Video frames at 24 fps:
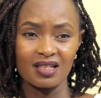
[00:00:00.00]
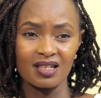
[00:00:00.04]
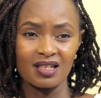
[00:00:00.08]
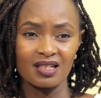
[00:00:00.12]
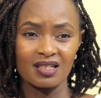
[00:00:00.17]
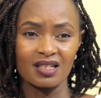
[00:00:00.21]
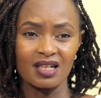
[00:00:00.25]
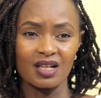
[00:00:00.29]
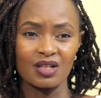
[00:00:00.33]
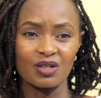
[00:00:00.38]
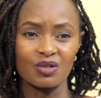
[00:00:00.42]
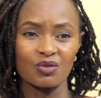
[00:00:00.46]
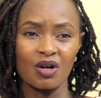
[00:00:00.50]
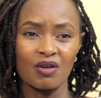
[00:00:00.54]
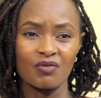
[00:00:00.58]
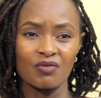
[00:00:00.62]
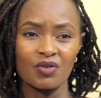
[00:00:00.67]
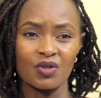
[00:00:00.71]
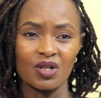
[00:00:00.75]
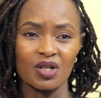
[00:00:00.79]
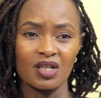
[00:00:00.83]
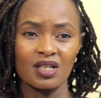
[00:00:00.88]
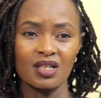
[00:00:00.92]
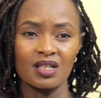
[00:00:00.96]
things that you have
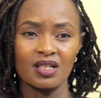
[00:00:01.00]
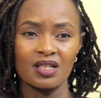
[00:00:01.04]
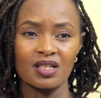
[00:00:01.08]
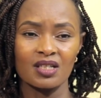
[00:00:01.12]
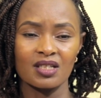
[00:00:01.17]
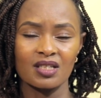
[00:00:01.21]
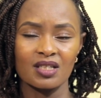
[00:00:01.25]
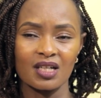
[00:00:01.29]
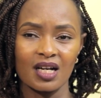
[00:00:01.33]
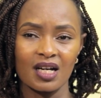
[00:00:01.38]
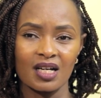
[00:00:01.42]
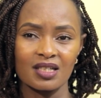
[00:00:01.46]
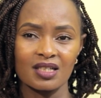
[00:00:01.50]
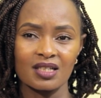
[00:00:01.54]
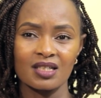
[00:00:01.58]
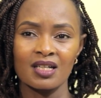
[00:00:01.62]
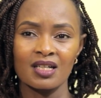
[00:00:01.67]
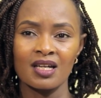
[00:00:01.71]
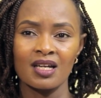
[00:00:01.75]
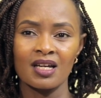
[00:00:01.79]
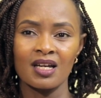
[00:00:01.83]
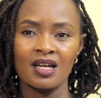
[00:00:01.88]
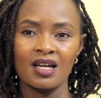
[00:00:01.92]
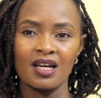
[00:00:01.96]
already discussed
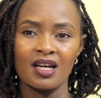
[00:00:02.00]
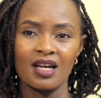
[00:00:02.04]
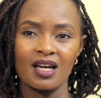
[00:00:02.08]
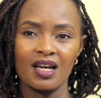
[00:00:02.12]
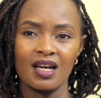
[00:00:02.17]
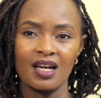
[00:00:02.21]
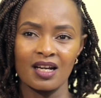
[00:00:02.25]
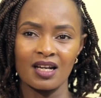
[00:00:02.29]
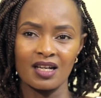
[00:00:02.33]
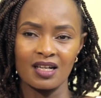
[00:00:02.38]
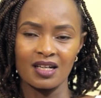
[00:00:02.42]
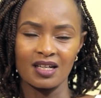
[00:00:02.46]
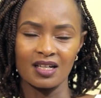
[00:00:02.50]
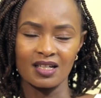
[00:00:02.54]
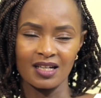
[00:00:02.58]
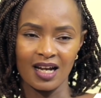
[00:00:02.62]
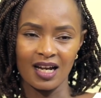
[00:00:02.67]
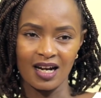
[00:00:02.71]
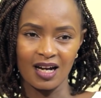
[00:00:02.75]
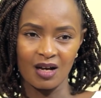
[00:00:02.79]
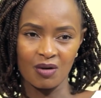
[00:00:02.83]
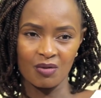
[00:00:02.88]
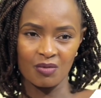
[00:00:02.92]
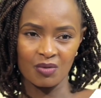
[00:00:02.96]
and
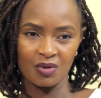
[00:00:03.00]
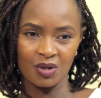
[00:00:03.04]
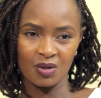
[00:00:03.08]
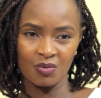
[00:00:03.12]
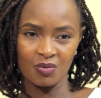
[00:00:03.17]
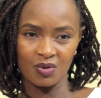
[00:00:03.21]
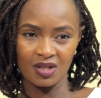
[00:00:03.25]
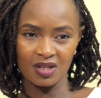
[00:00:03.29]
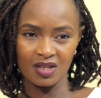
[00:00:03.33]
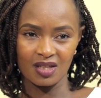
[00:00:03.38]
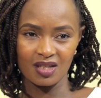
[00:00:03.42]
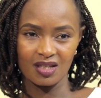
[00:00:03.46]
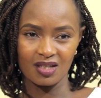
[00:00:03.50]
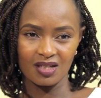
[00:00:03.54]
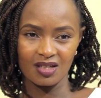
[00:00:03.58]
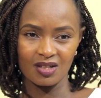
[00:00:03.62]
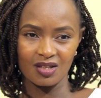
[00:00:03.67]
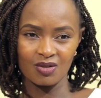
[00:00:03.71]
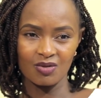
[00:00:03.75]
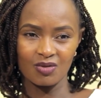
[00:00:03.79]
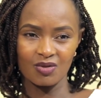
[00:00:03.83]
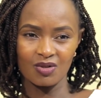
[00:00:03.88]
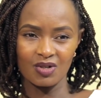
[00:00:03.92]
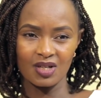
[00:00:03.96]
done away with.
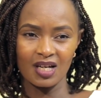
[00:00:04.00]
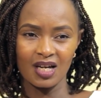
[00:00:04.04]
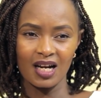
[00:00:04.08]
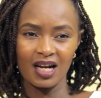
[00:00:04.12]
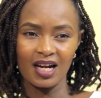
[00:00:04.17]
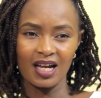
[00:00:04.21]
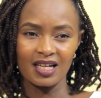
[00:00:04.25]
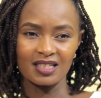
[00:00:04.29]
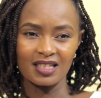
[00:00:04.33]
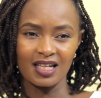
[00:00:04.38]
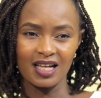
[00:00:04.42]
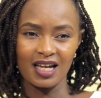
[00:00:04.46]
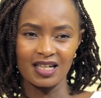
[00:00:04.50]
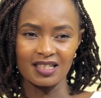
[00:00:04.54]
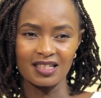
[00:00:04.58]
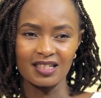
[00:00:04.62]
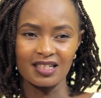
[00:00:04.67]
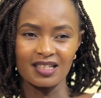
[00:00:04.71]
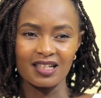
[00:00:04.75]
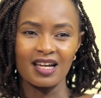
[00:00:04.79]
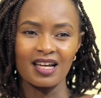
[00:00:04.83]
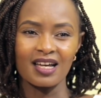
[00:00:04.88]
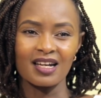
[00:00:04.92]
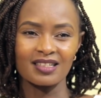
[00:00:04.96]
You realize that
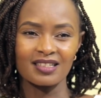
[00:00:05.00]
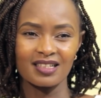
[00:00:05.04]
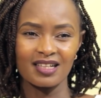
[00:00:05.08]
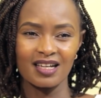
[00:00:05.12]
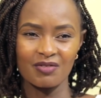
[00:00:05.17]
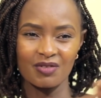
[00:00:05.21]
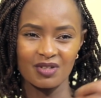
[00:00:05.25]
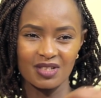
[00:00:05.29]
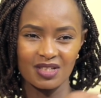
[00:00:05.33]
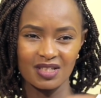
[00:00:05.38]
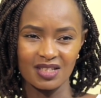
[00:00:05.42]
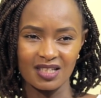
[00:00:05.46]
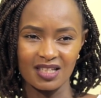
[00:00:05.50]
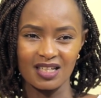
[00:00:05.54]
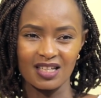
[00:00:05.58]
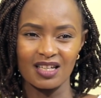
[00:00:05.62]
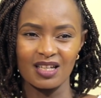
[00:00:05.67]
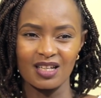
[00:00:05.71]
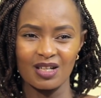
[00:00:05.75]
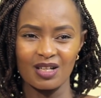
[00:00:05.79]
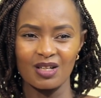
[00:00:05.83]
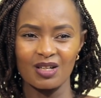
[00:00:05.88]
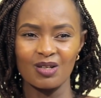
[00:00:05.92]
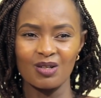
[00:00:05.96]
they are resurfacing
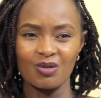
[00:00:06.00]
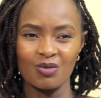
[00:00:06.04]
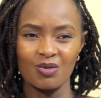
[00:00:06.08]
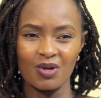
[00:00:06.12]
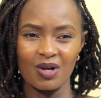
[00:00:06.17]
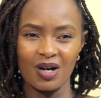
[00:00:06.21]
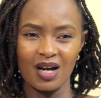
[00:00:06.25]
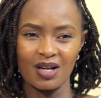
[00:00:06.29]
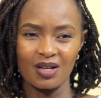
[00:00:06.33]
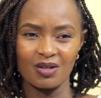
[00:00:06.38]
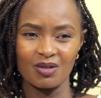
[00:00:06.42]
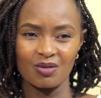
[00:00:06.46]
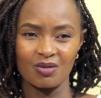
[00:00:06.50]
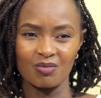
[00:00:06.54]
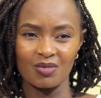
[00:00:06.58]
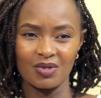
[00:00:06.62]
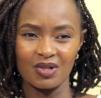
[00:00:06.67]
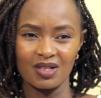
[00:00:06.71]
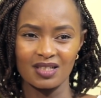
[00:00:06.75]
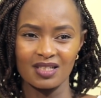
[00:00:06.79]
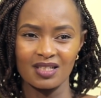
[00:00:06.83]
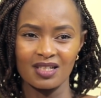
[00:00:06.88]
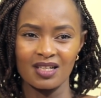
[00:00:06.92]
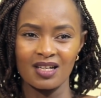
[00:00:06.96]
in new
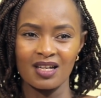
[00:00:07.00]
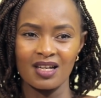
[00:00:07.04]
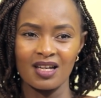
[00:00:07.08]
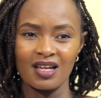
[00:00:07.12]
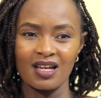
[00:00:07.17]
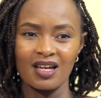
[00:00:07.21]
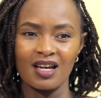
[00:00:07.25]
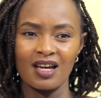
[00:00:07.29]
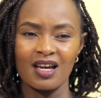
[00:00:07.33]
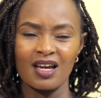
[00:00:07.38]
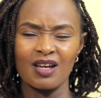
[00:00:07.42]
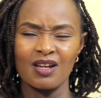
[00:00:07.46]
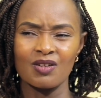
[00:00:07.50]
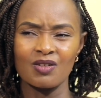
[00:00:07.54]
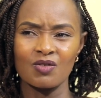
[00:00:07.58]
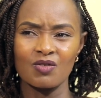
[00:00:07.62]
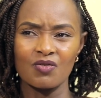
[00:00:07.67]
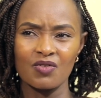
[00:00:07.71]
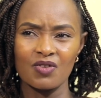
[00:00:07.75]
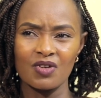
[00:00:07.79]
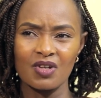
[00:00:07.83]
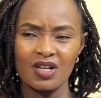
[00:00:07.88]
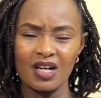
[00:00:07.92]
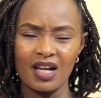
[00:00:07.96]
arguments, and you
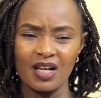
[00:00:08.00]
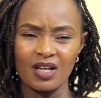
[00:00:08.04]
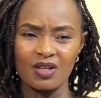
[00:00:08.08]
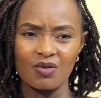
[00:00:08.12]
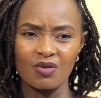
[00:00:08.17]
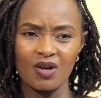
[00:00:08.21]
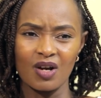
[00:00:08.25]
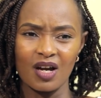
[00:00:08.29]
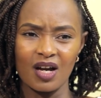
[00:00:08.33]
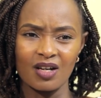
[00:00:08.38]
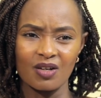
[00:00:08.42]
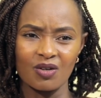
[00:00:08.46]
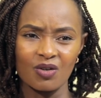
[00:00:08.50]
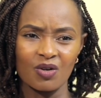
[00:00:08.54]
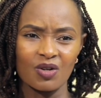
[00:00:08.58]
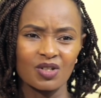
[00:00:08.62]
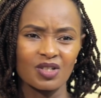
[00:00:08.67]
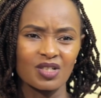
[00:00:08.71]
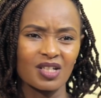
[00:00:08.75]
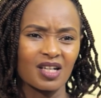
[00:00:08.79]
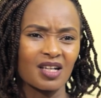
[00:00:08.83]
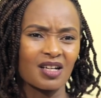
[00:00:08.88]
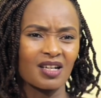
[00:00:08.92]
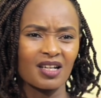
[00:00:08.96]
feel like you had
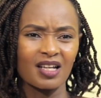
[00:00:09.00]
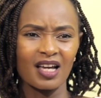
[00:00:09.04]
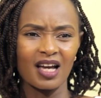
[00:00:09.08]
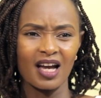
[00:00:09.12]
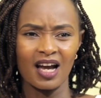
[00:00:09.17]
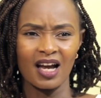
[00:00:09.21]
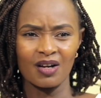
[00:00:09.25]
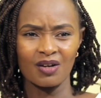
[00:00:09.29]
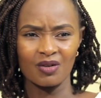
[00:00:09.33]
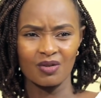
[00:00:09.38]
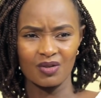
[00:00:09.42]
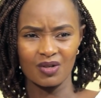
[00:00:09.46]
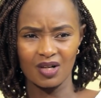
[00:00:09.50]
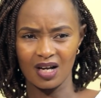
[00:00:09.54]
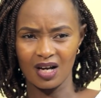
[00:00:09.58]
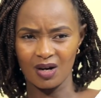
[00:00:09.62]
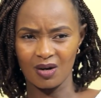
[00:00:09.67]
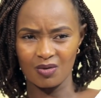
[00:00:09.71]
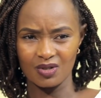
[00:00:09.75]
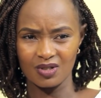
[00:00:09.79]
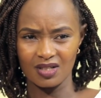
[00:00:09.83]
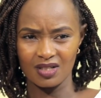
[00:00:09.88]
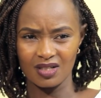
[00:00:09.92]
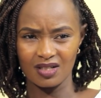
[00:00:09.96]
not really ironed
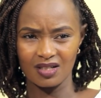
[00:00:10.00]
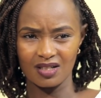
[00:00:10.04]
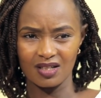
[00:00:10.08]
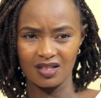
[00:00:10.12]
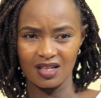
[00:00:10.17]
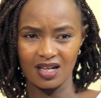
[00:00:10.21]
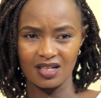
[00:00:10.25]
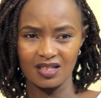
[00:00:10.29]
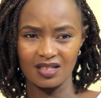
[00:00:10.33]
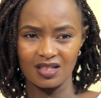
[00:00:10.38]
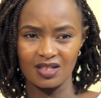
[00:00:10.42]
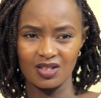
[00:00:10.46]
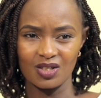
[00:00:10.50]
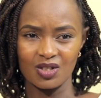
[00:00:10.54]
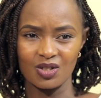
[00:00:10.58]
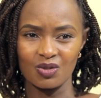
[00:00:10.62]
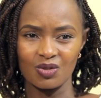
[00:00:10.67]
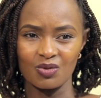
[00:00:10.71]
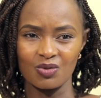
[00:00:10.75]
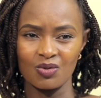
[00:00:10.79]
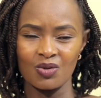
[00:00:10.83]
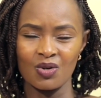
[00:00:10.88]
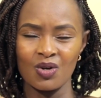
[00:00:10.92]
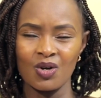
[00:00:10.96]
out that
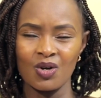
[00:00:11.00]
issue.